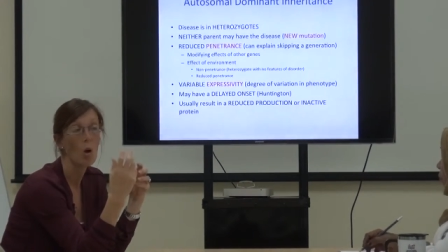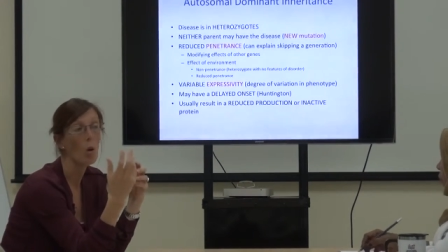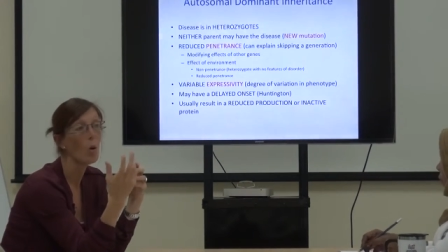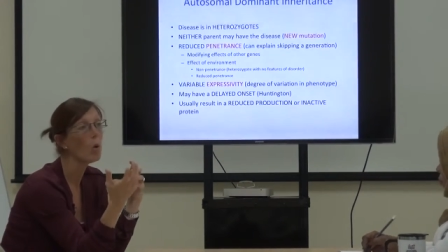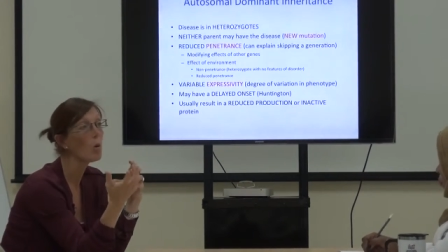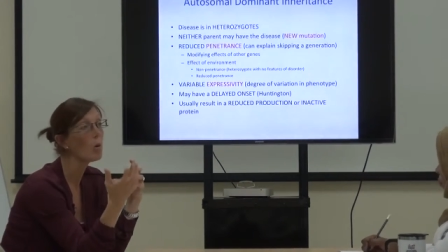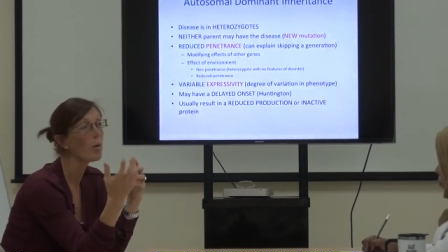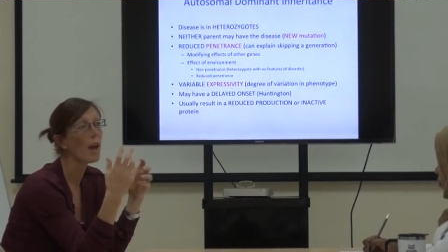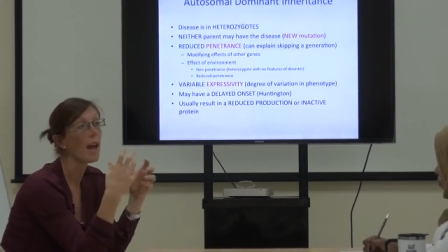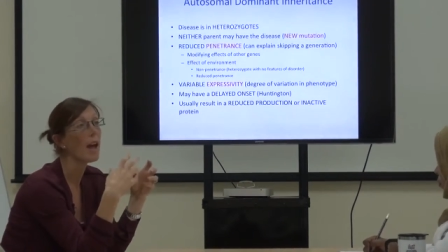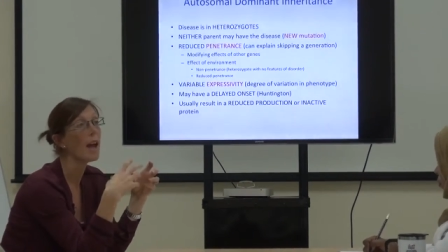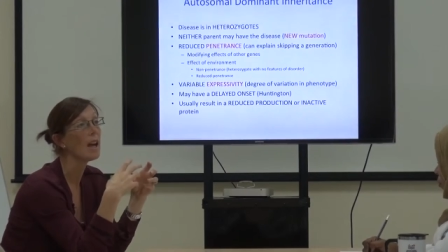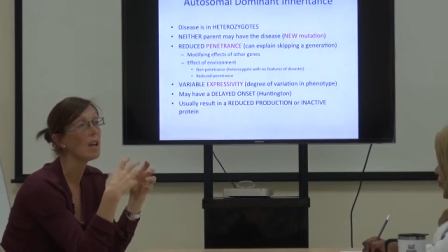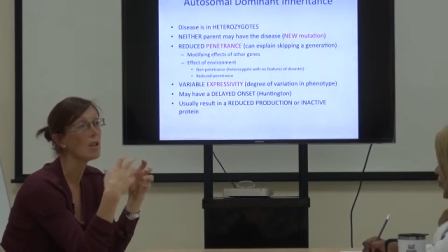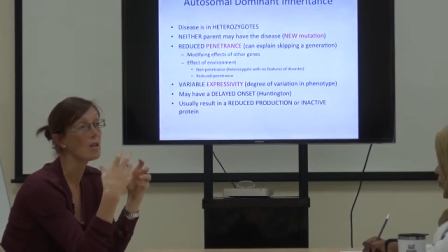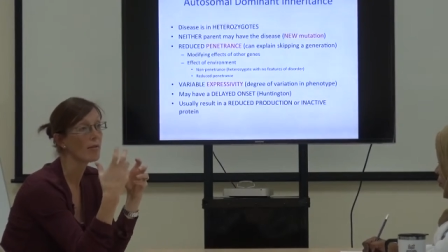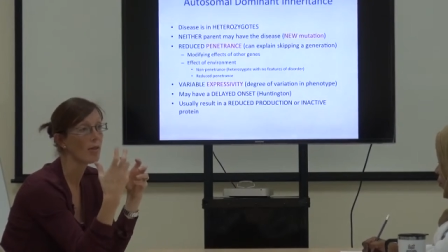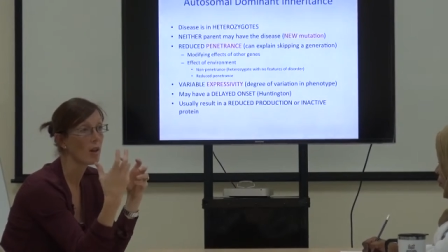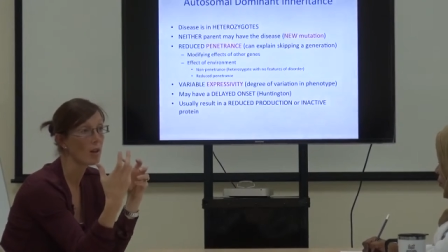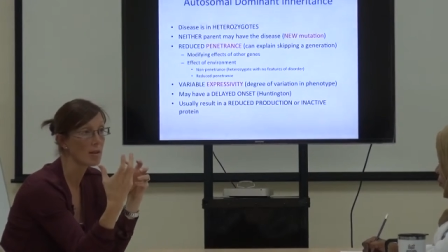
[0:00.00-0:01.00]
or the
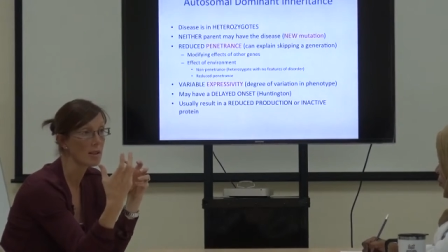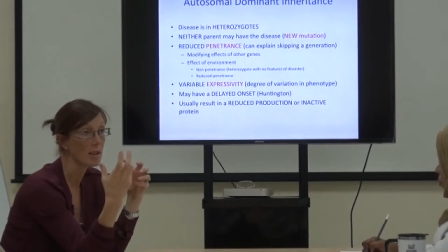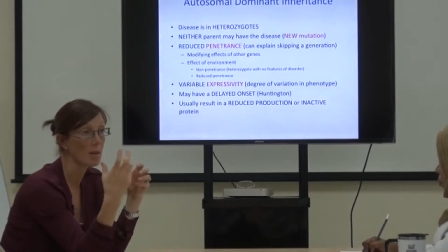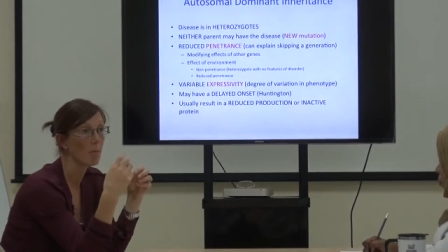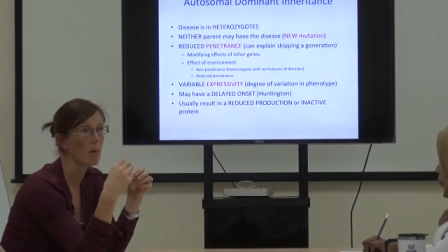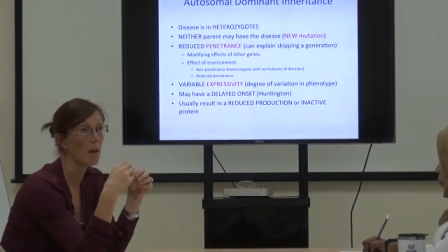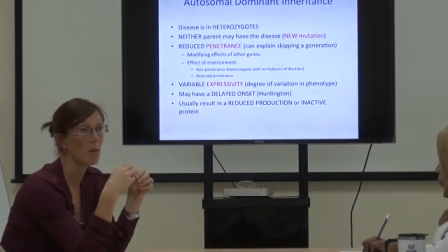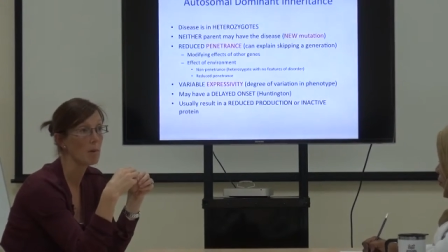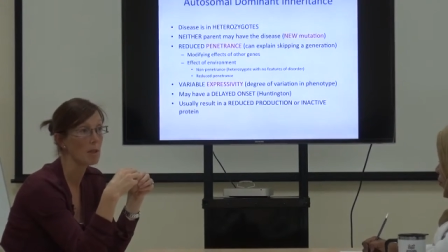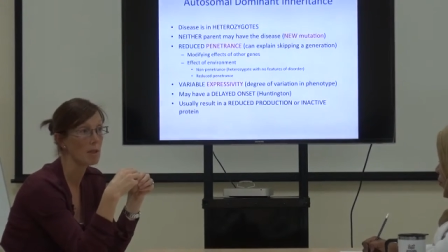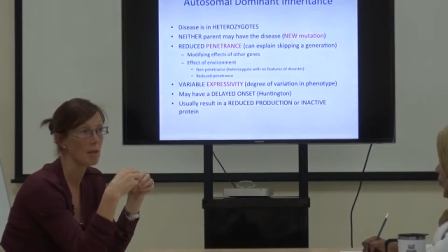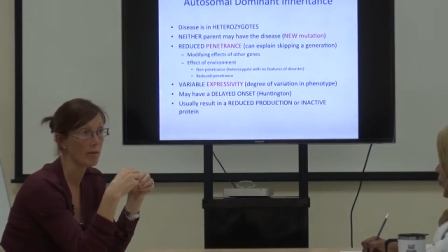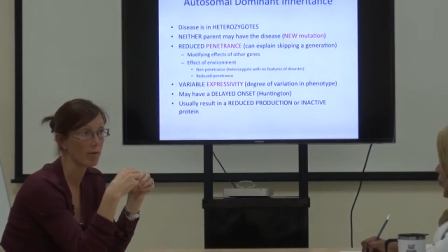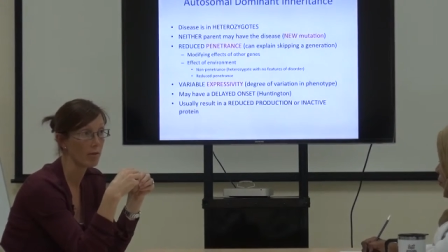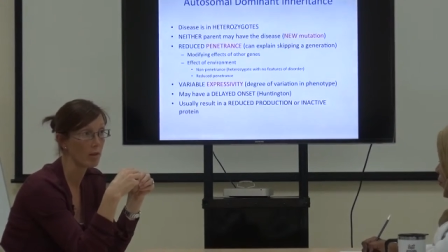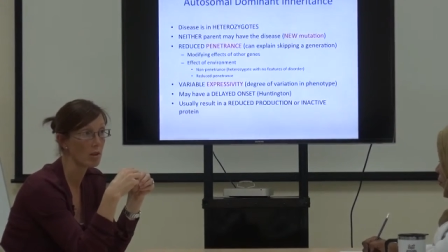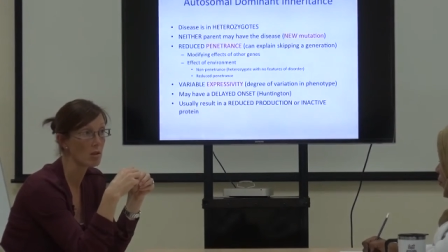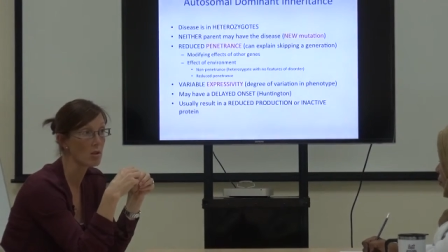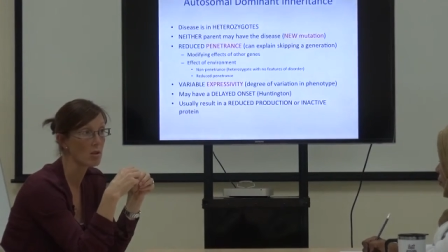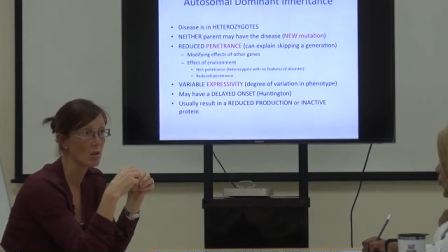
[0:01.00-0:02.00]
age of onset may be
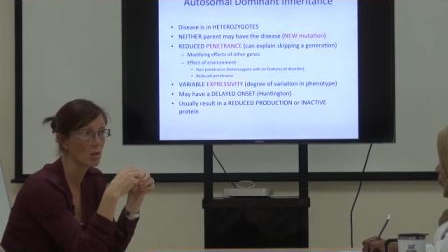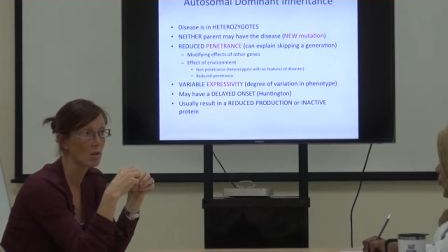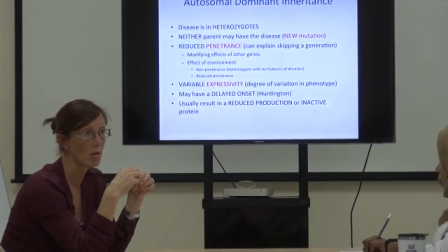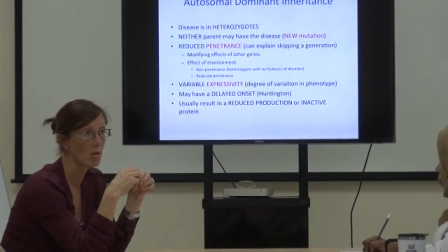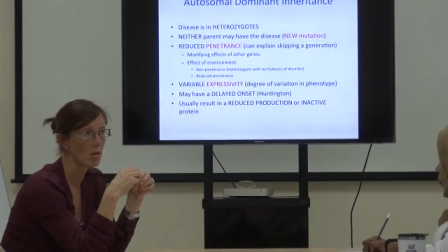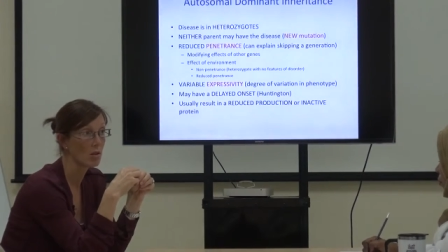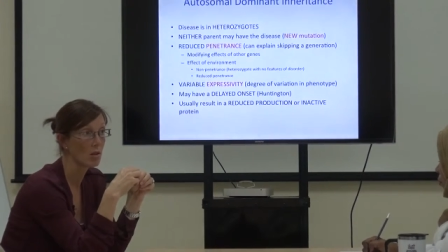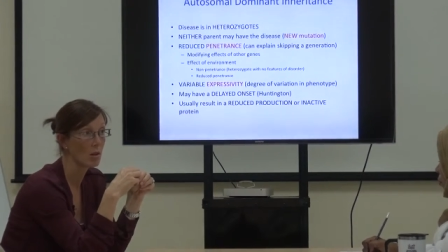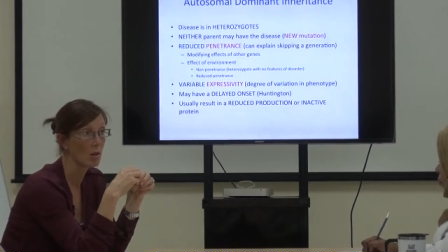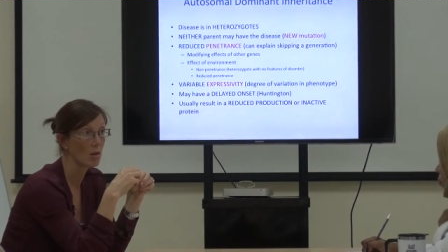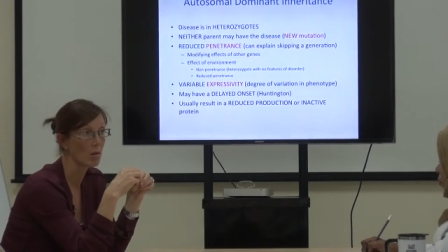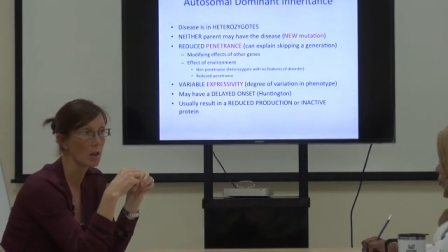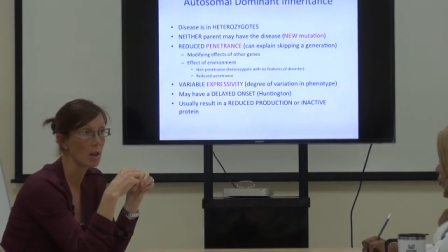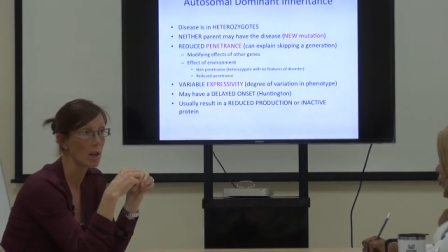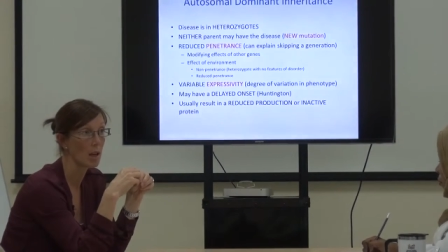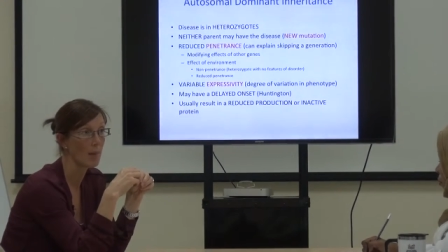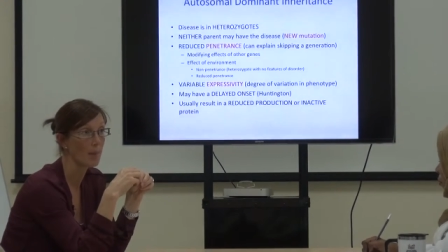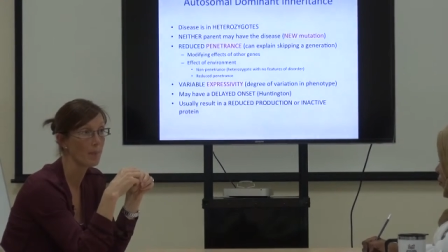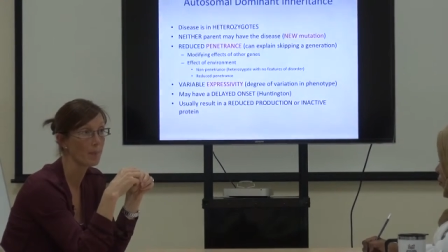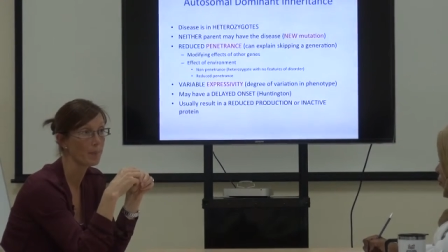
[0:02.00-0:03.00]
different.
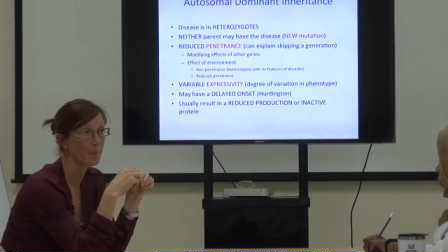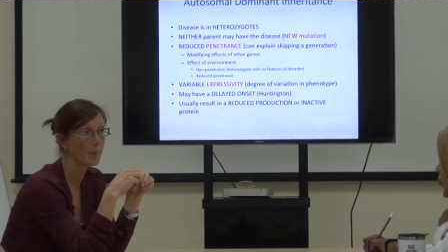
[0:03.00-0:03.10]
Okay.